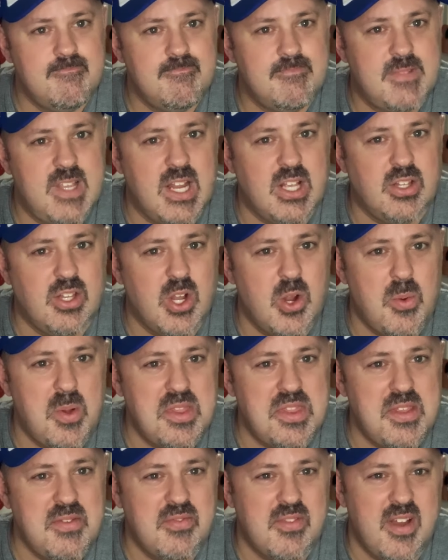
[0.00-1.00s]
Take a look at what
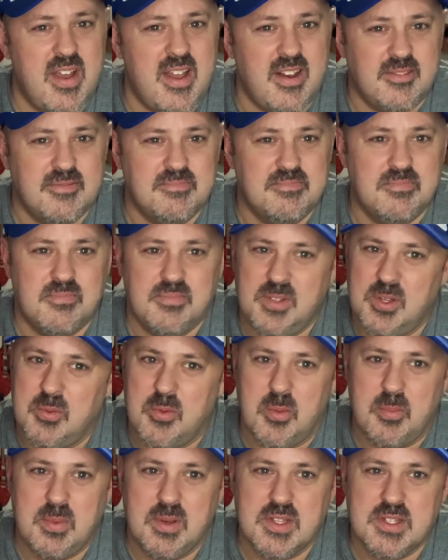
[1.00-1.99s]
they've got. You
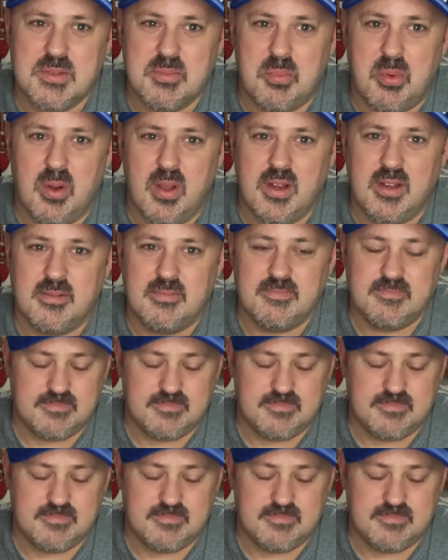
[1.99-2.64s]
won't be disappointed.